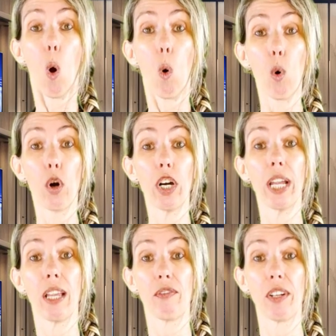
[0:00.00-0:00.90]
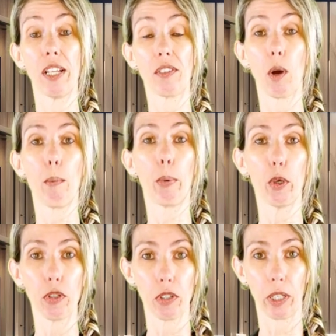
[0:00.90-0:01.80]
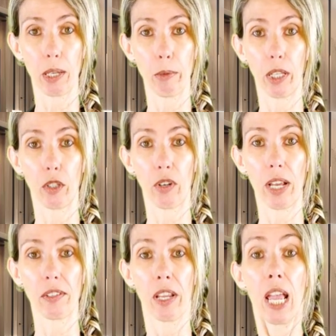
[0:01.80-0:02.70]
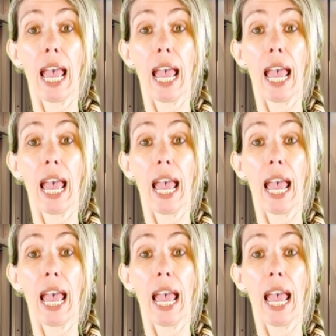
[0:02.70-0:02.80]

or if it is a personal email address.